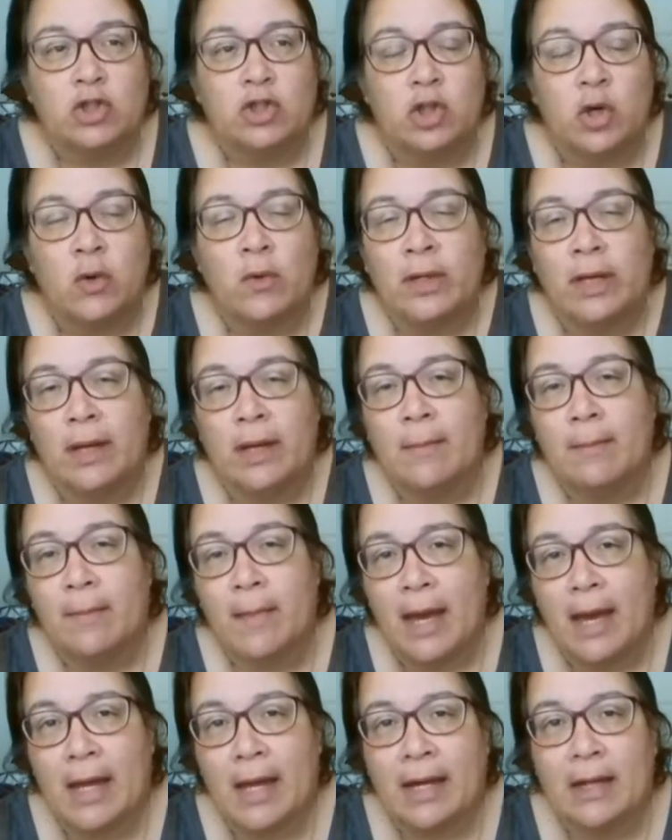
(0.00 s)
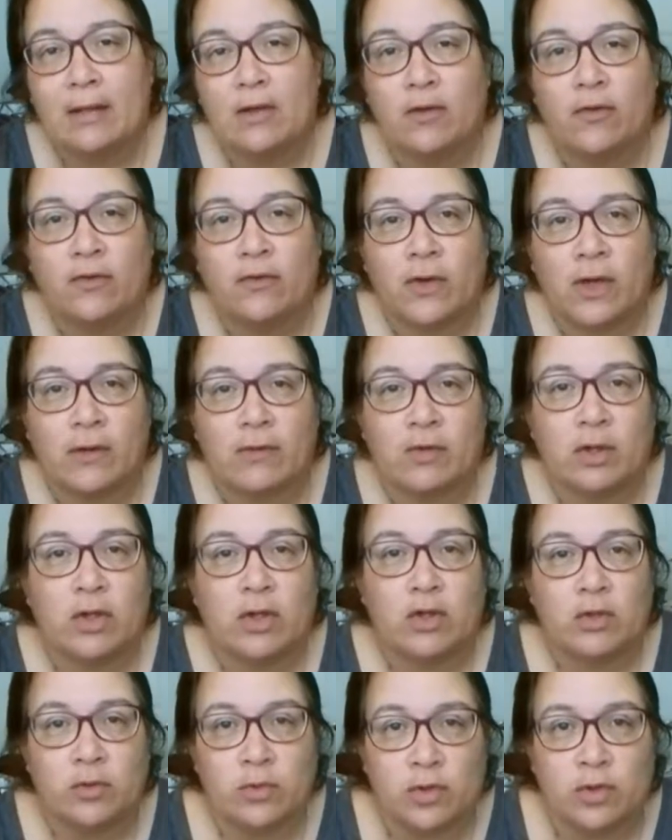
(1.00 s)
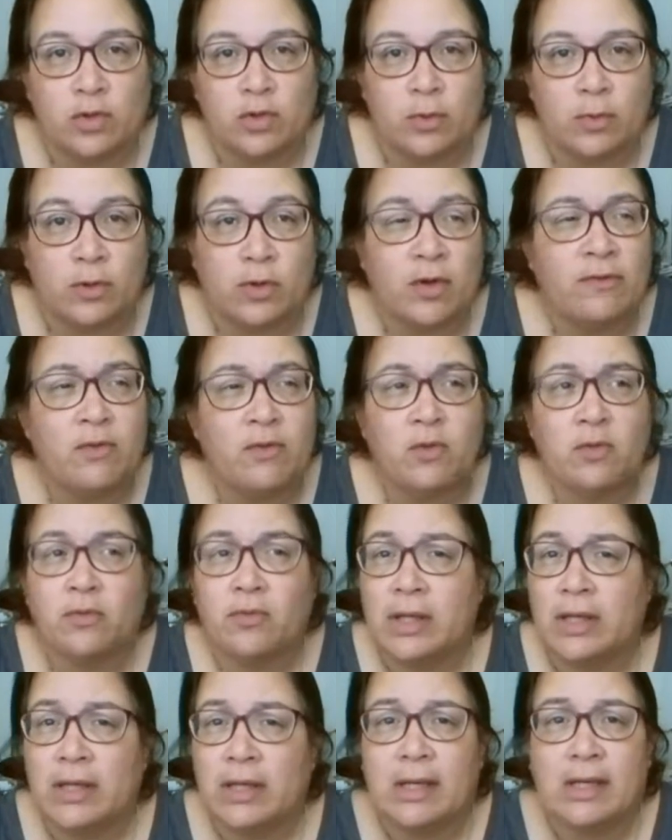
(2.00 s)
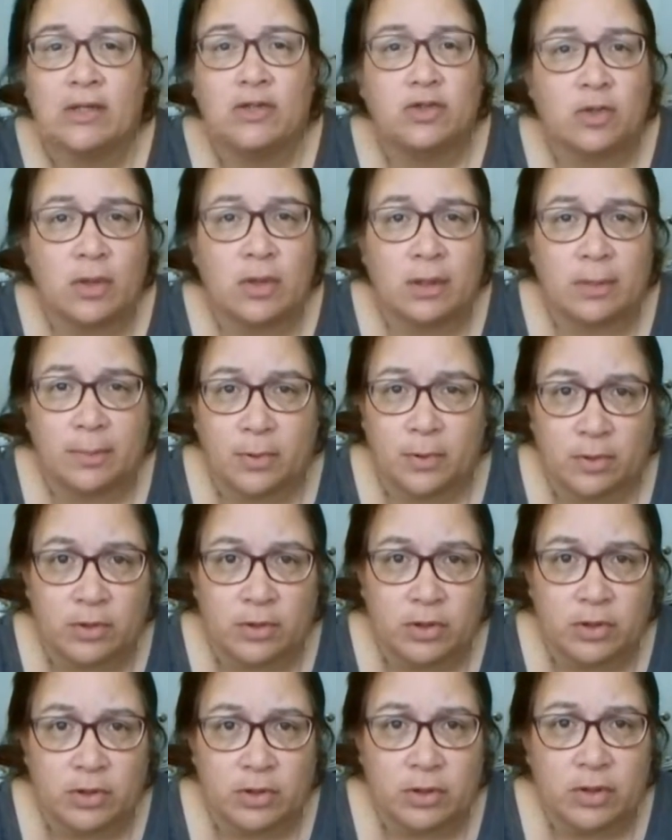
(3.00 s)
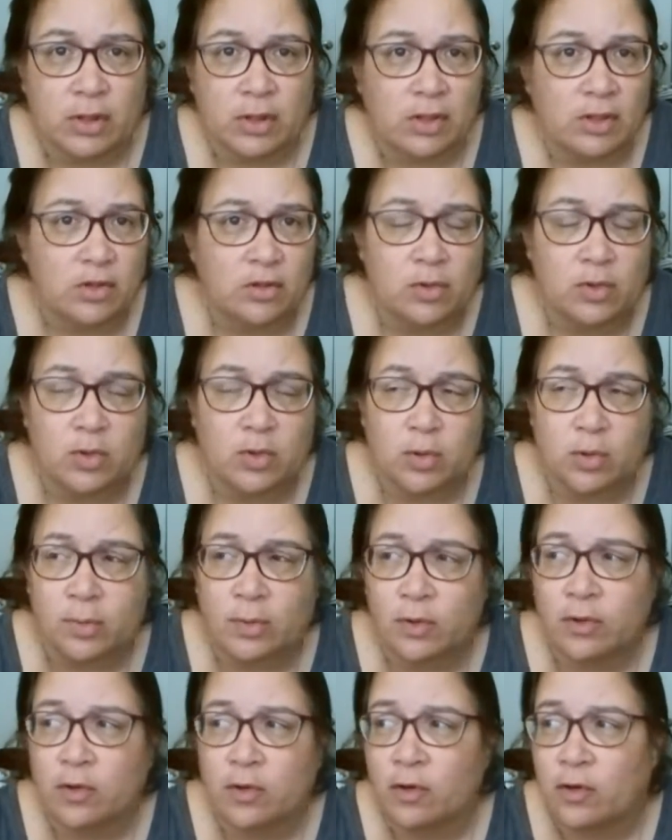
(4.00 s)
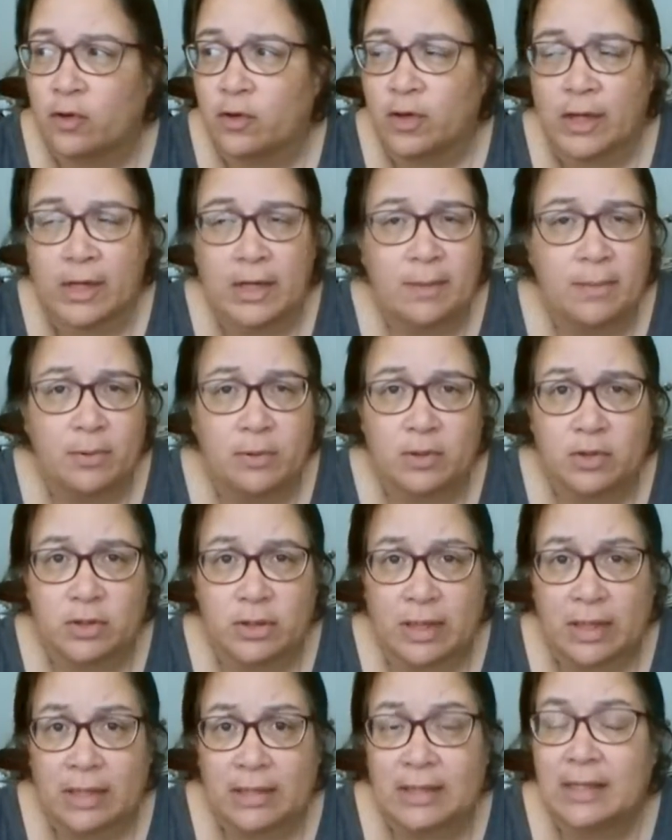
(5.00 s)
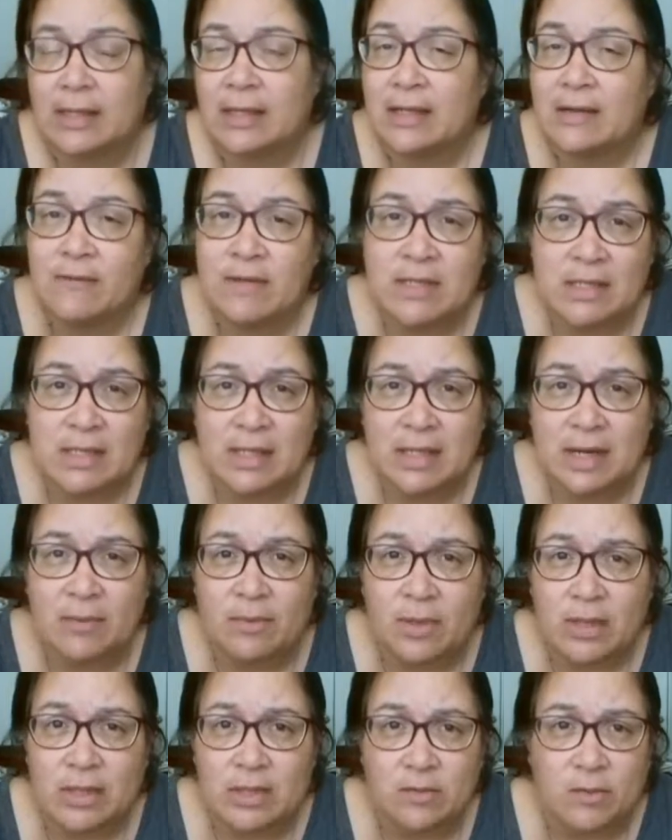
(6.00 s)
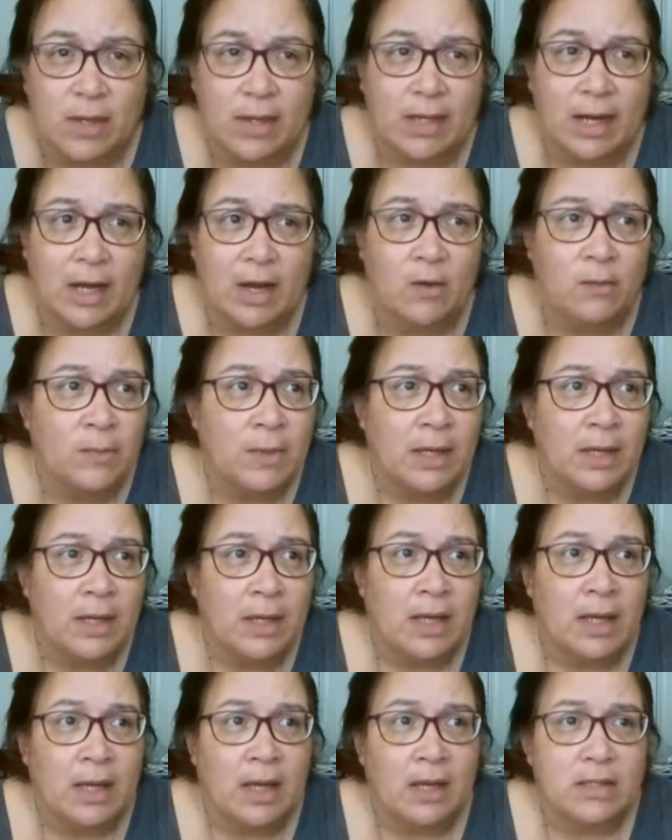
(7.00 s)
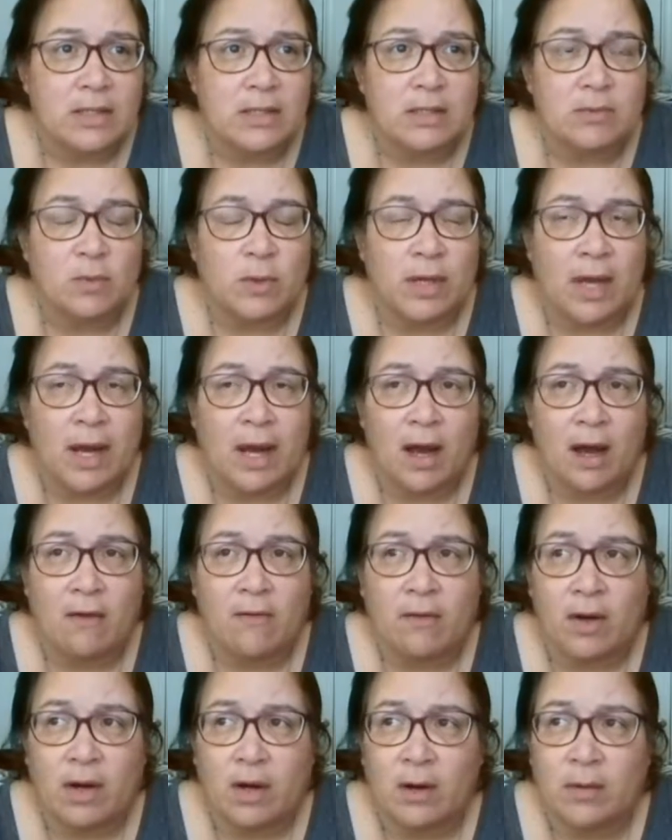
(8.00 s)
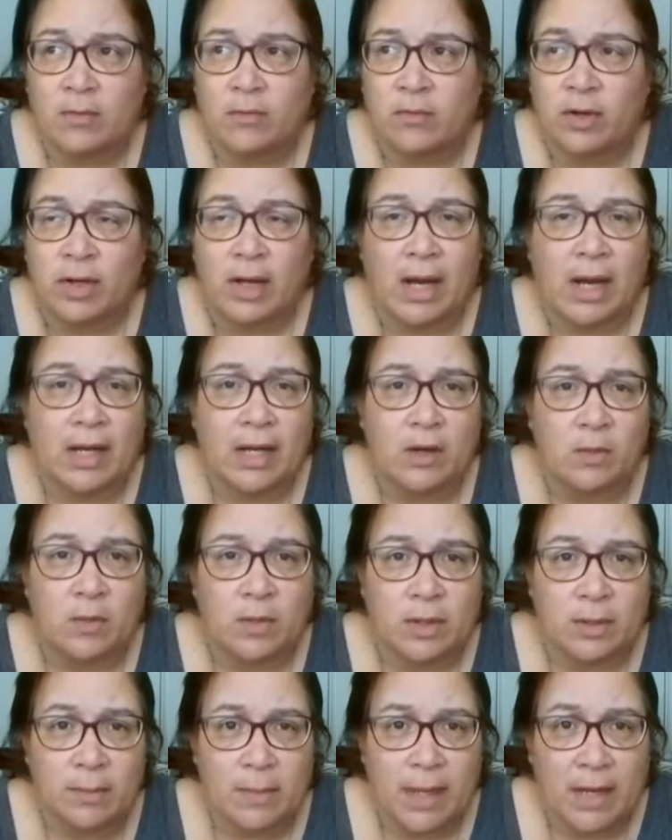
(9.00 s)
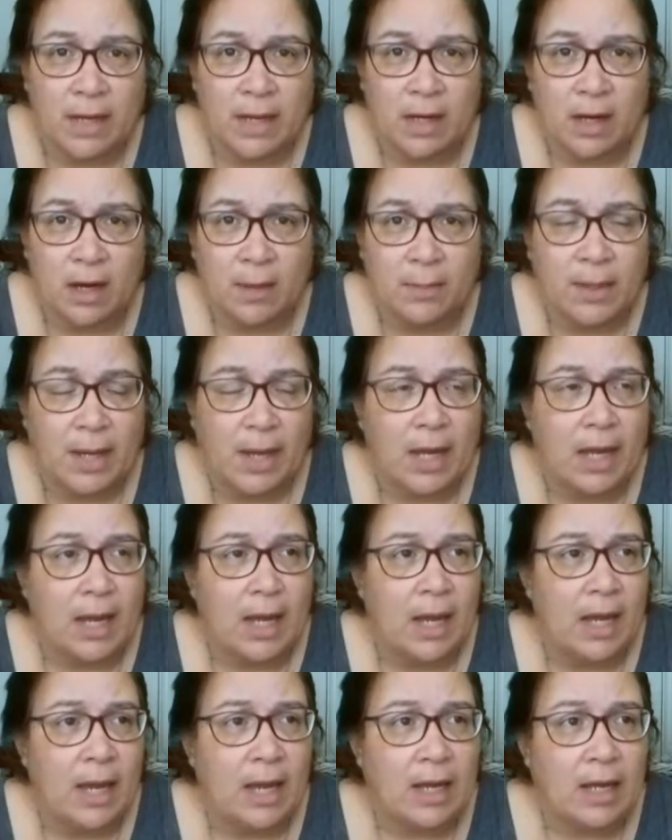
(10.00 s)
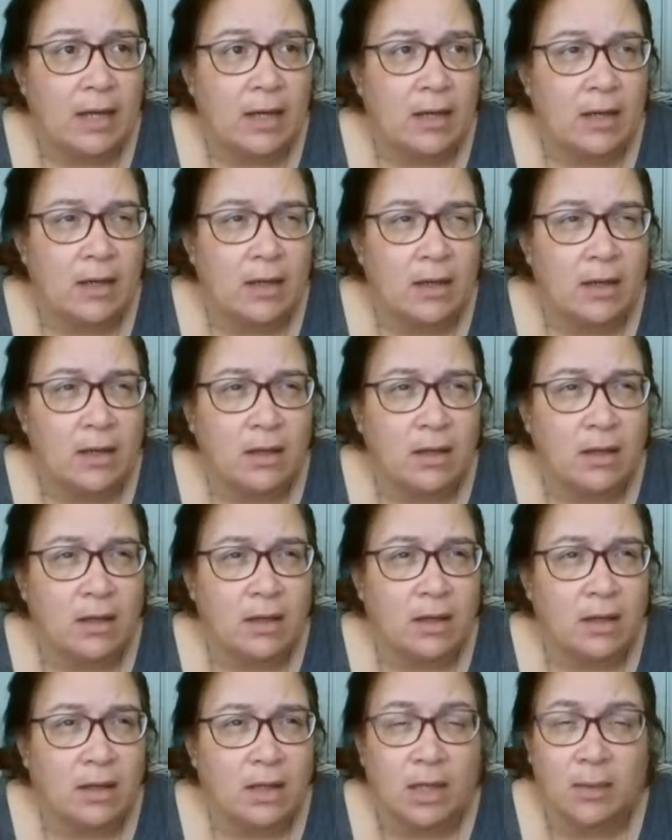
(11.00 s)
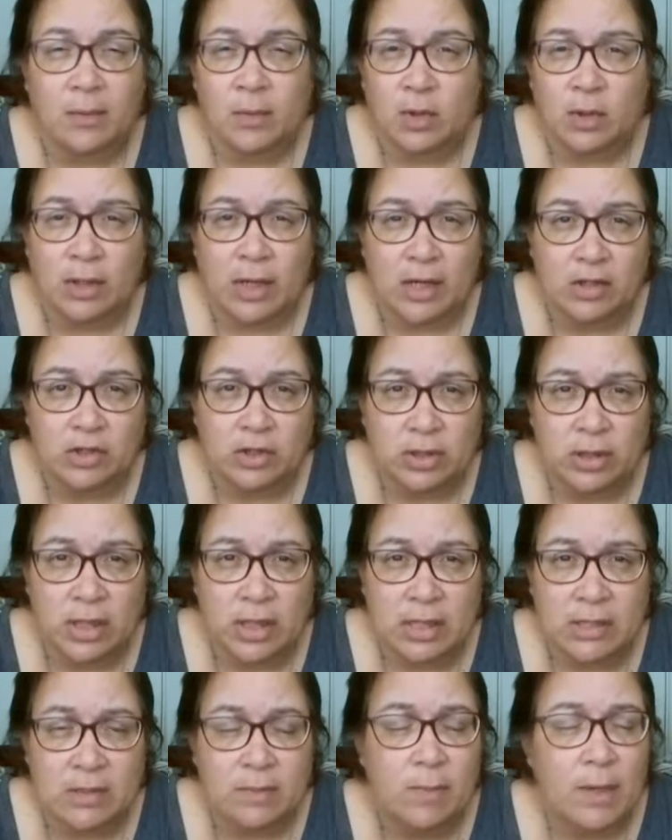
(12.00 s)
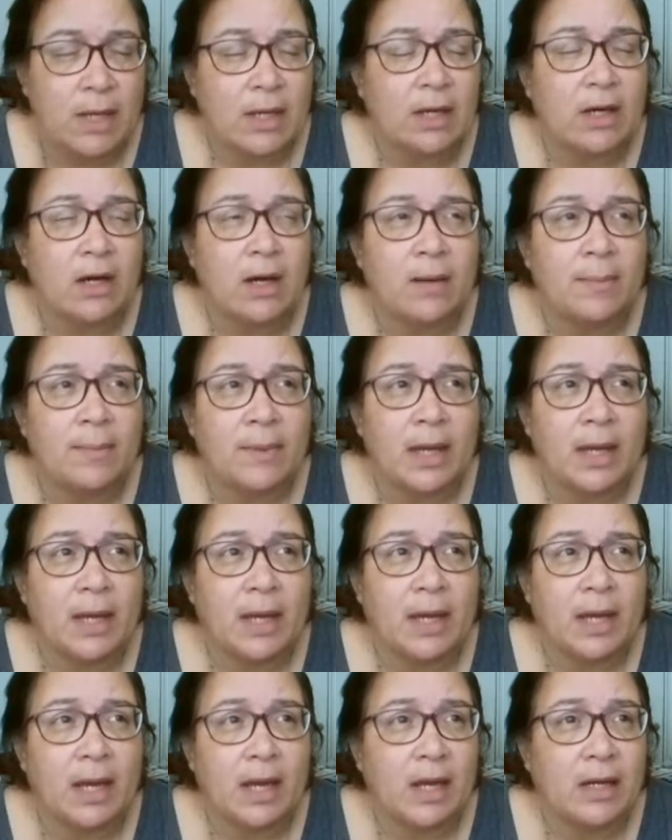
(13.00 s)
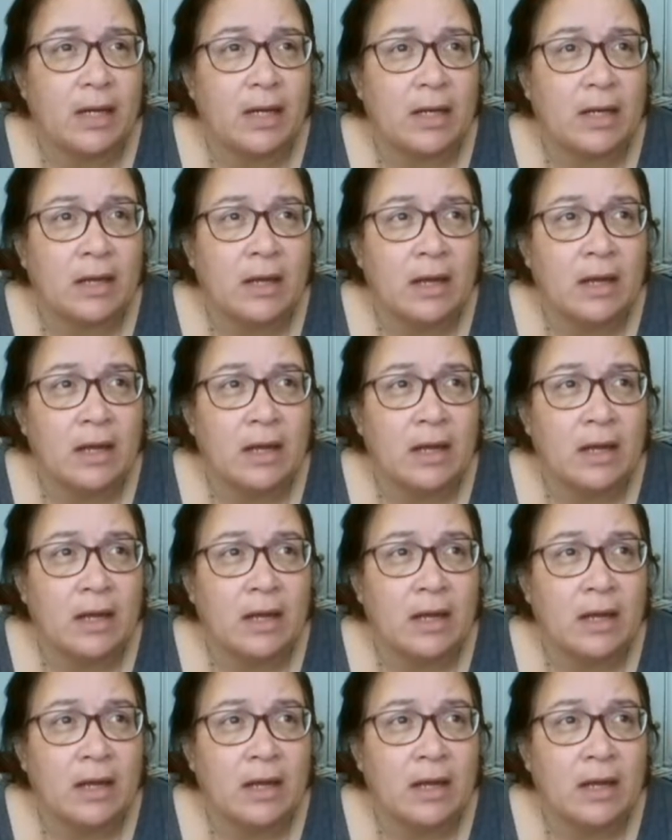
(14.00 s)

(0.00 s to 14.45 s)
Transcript: Don't get mad at your favorite YouTuber. If you really enjoy a person, a YouTuber, or any personality, and even celebrities. Right now, we have Rihanna with the makeup, and Kim Kardashian has makeup, and